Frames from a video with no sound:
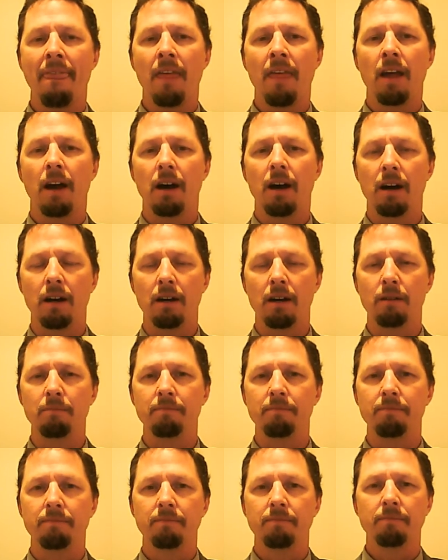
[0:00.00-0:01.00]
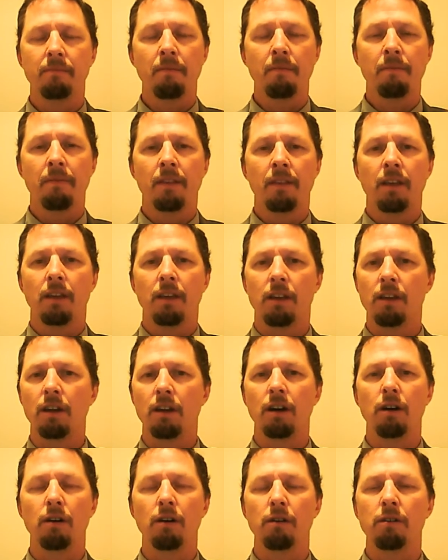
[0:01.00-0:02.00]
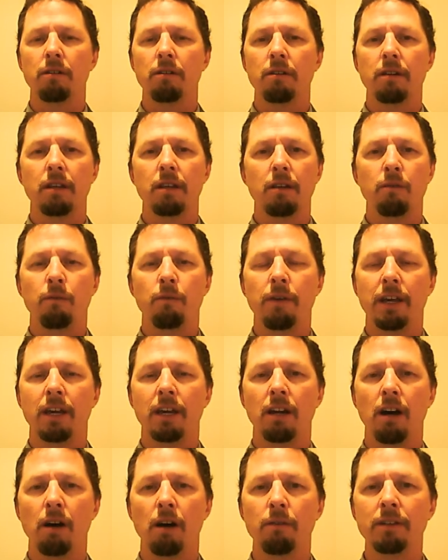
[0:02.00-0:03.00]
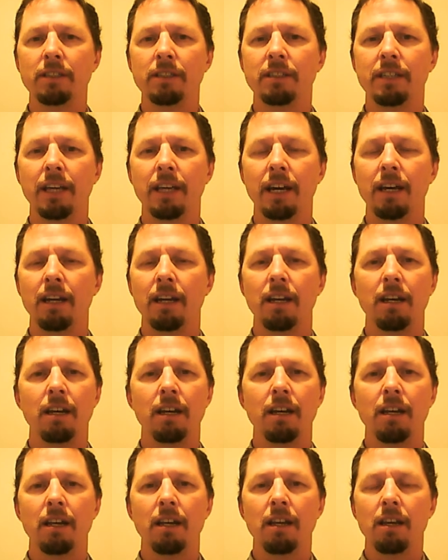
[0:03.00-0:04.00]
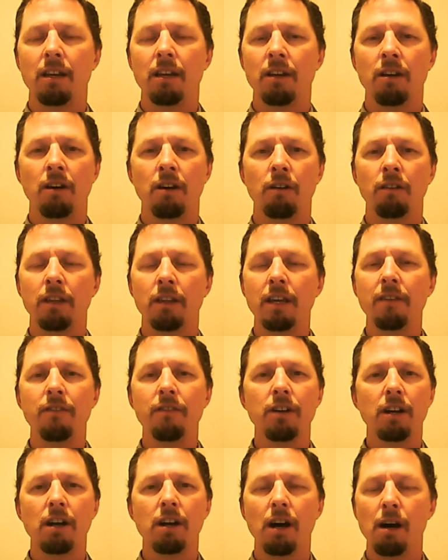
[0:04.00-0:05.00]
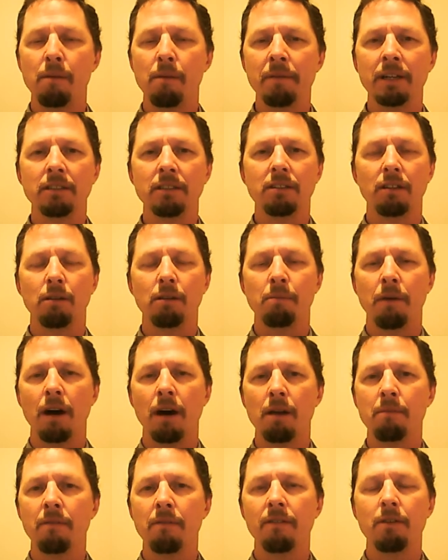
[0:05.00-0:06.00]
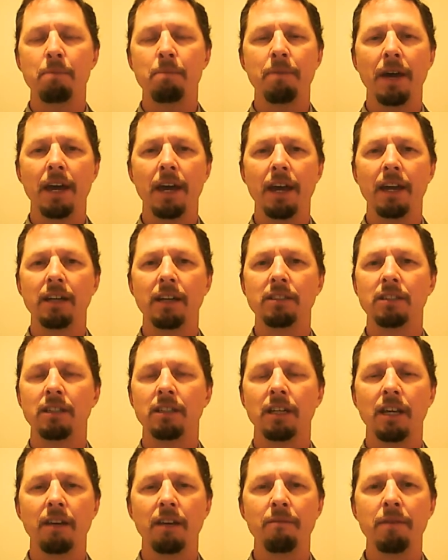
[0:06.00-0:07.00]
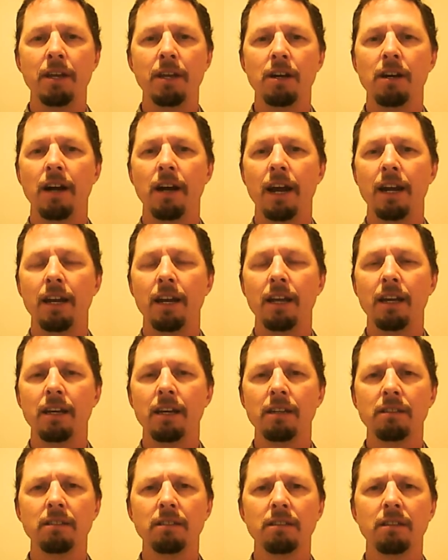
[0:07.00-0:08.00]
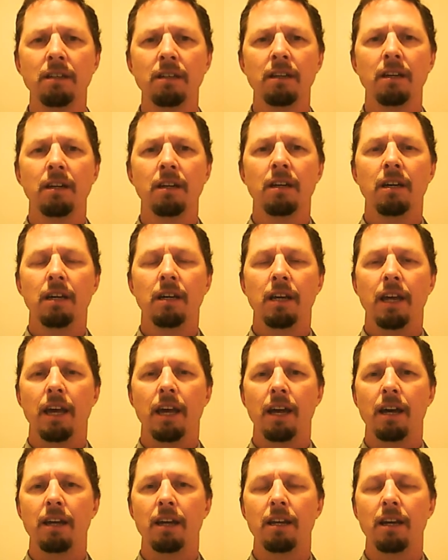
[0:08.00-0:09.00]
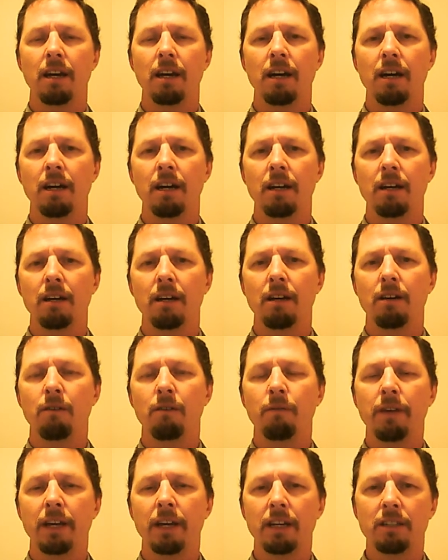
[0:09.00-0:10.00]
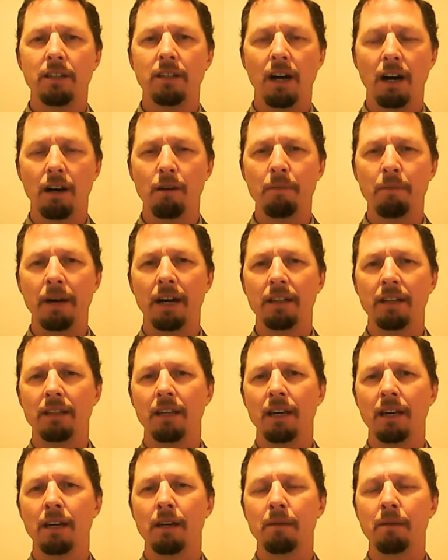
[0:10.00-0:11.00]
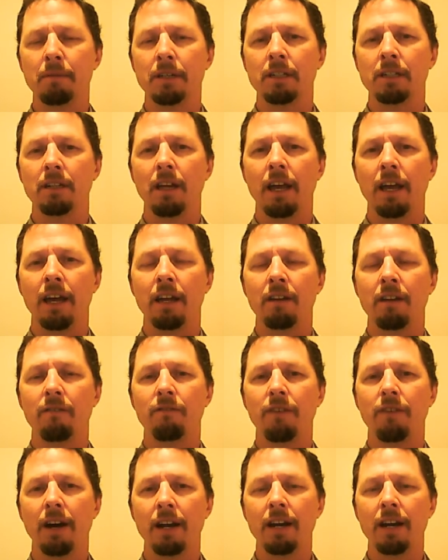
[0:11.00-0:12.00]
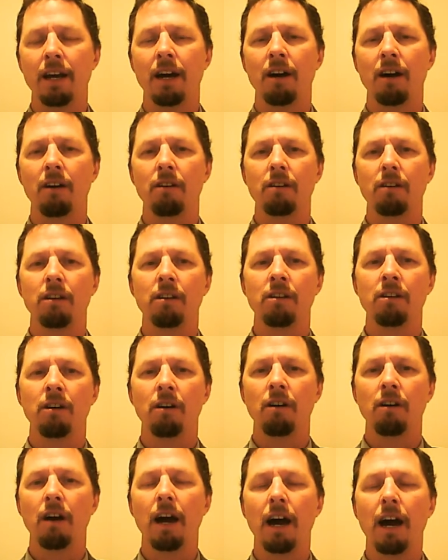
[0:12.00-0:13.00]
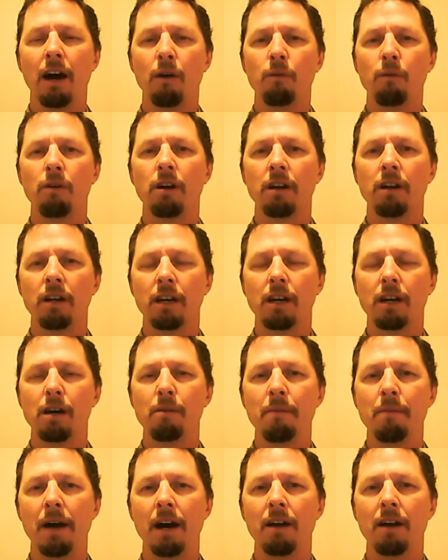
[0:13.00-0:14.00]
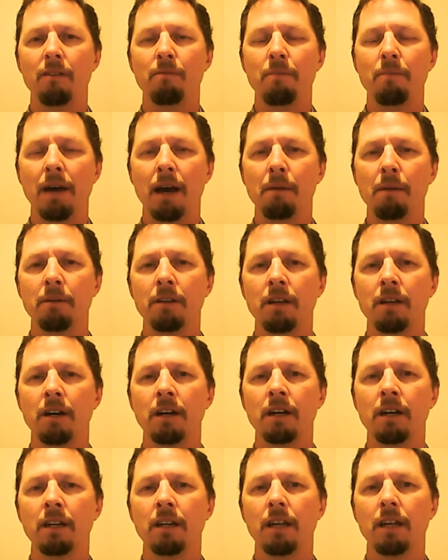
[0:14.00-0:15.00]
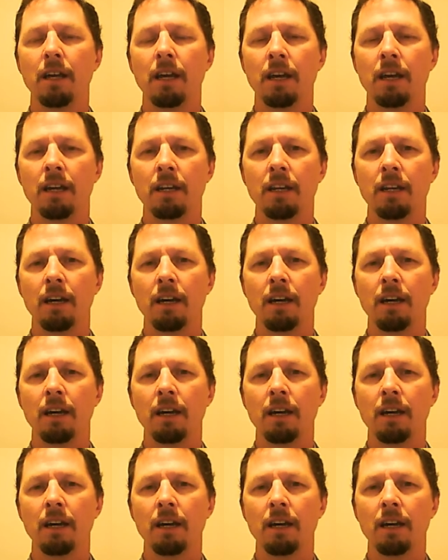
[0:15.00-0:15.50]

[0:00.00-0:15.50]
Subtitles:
You know, we could always get, you know, leave your comments at the bottom of the page and give me your ideas, and we could talk about them and find out, you know, how we're going to come out of Babylon. And